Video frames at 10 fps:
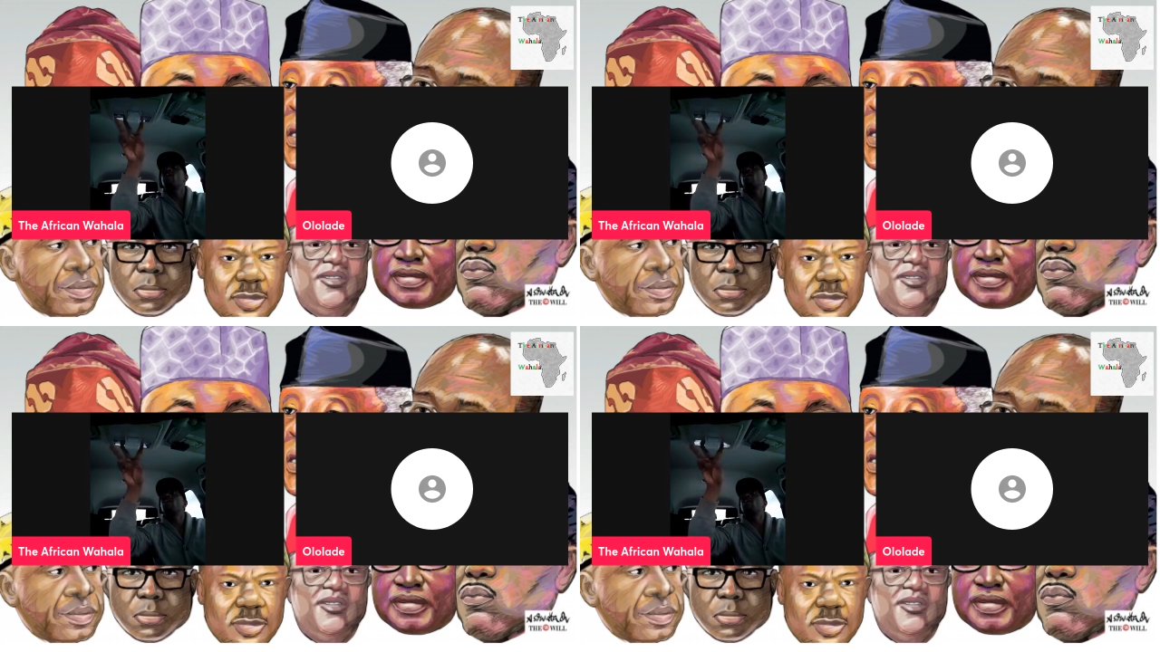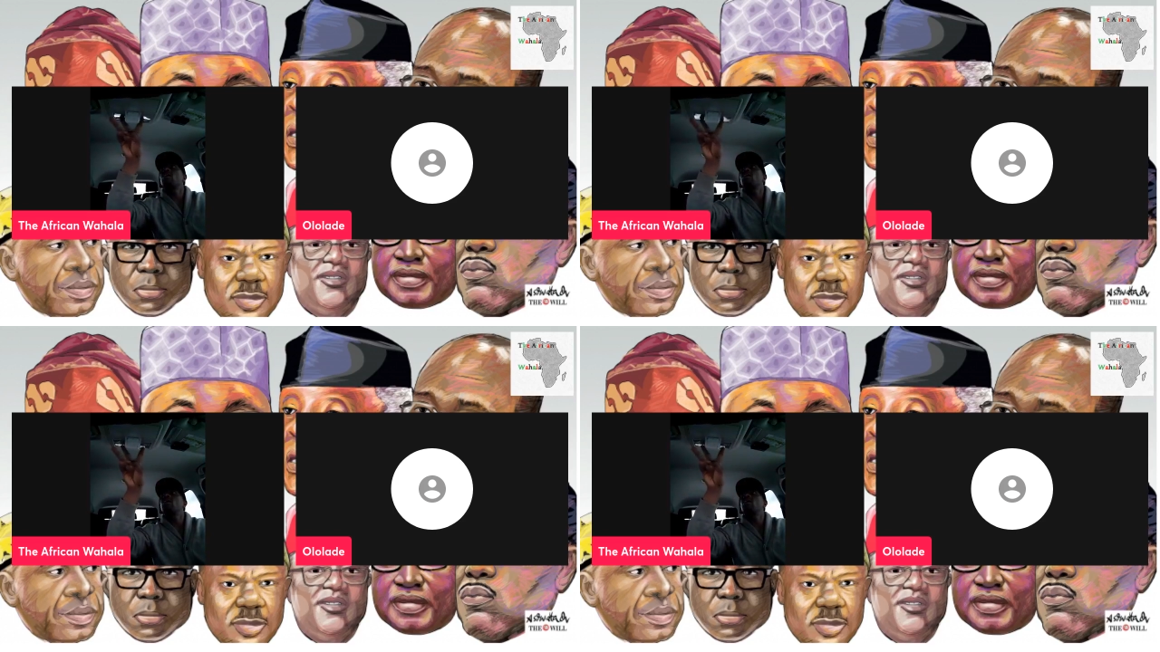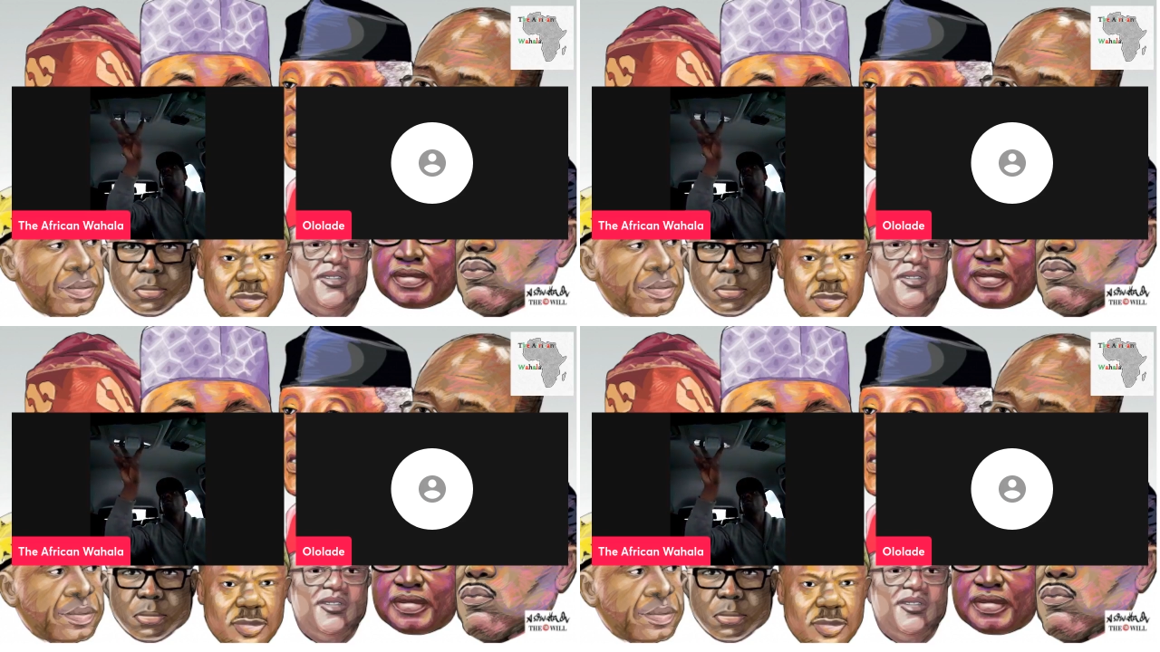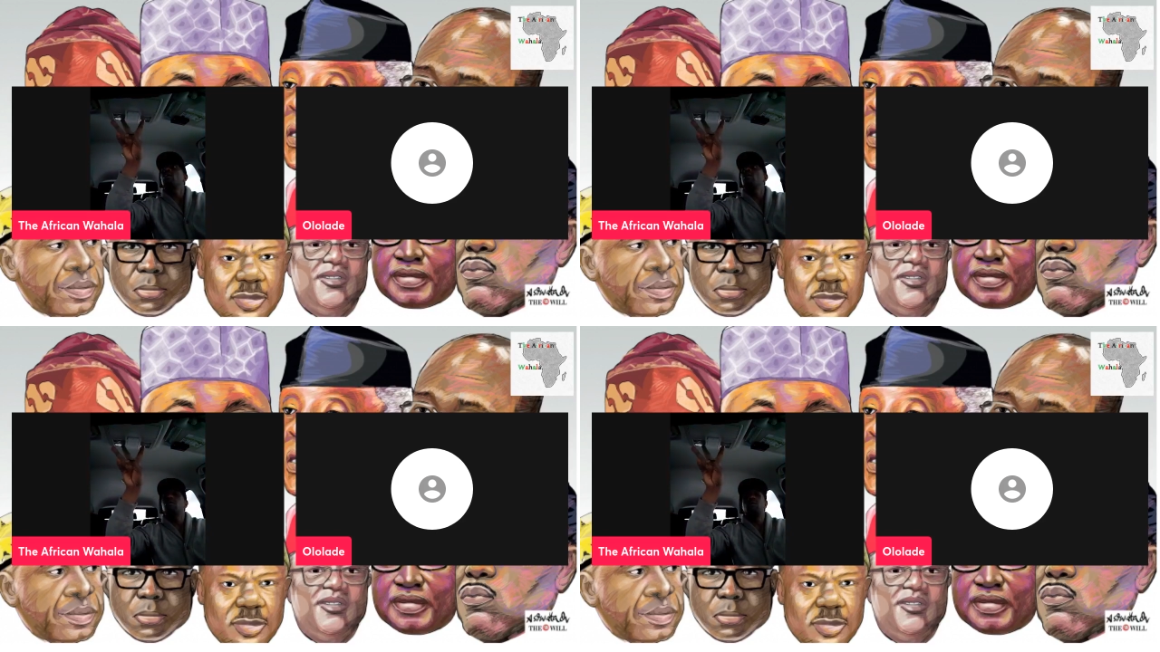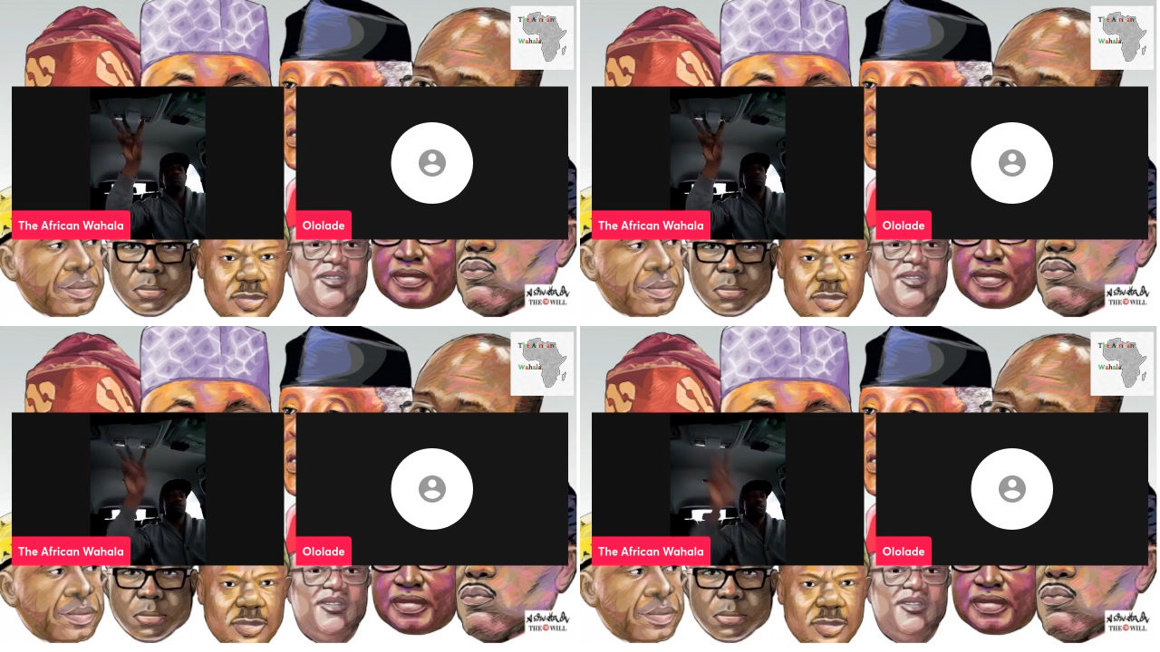
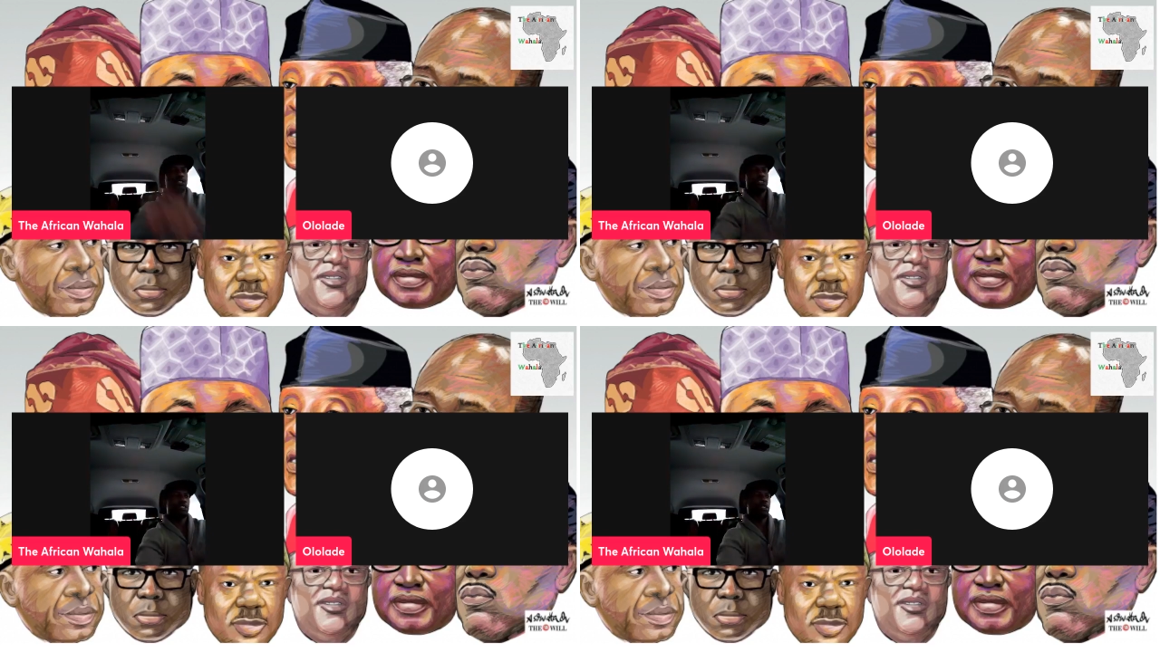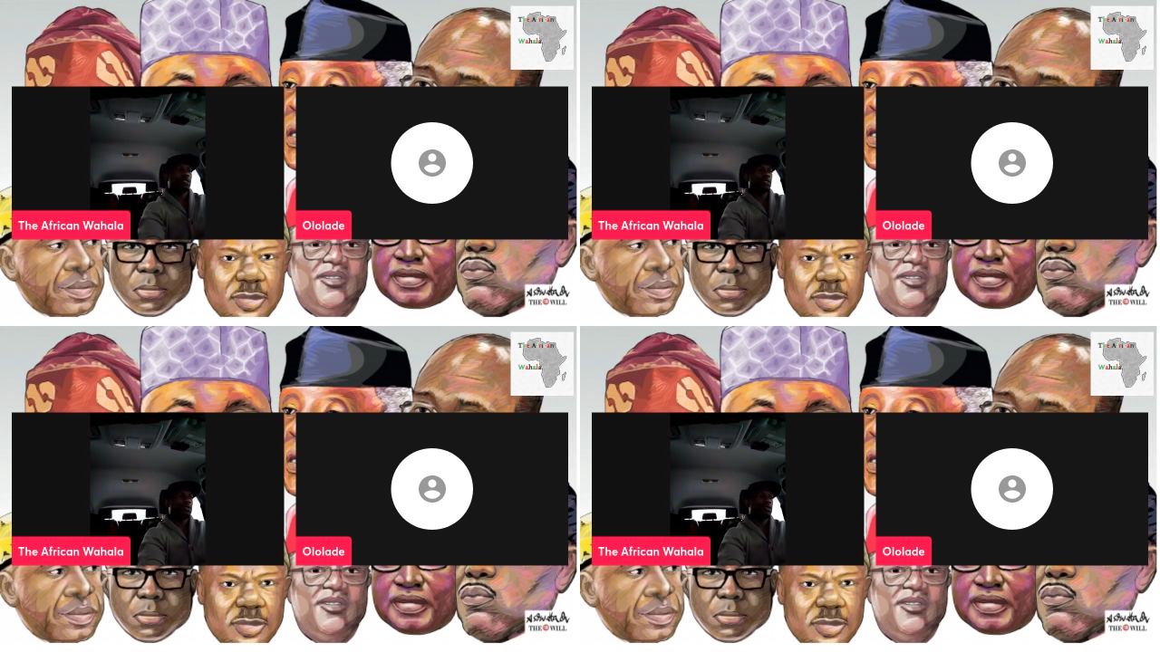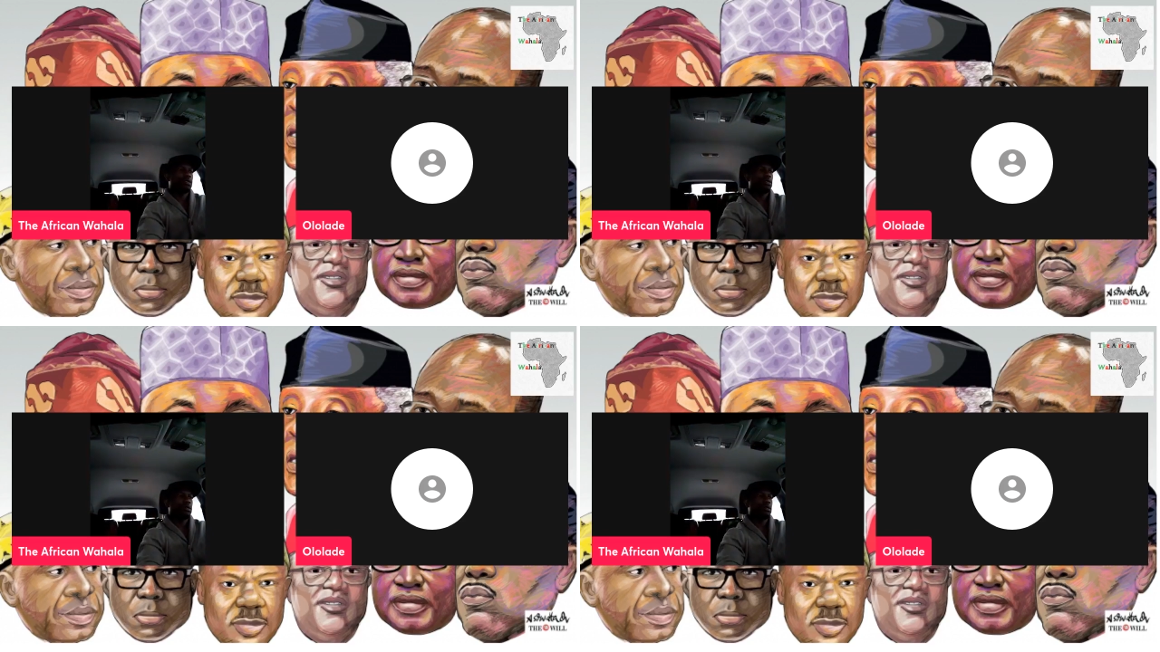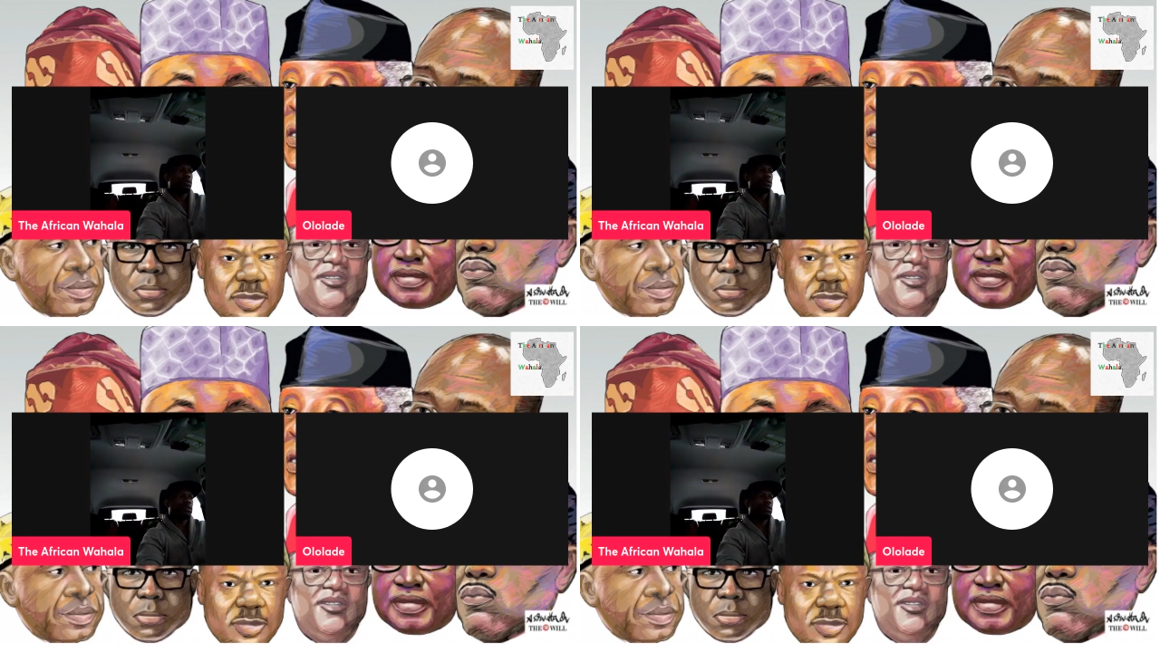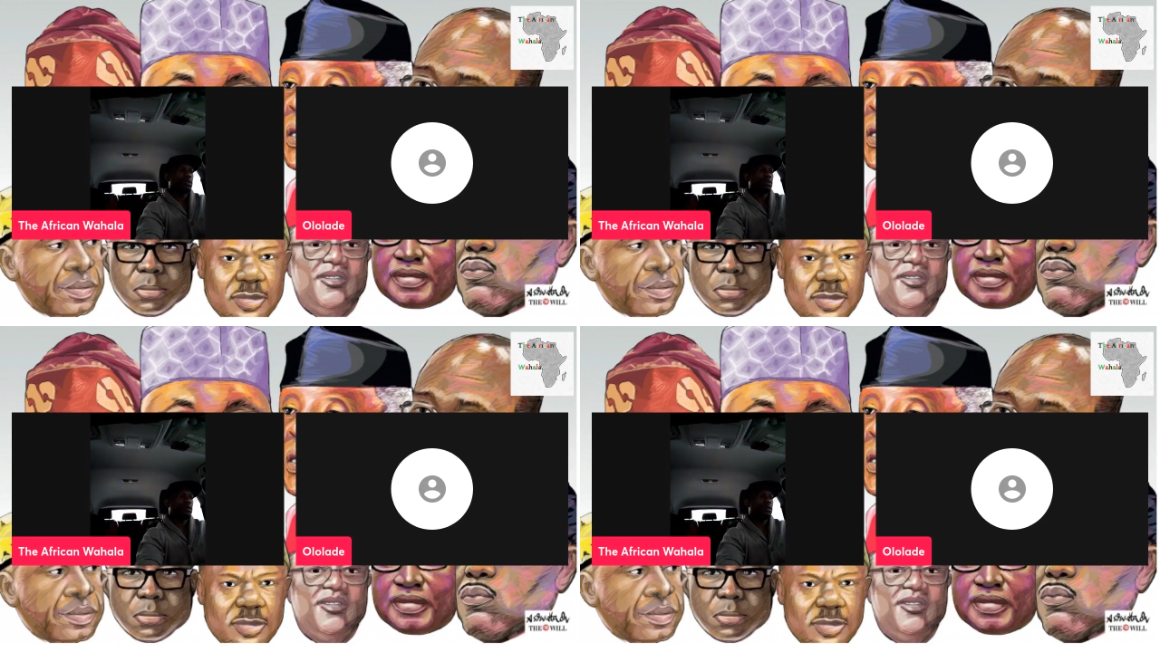(silence)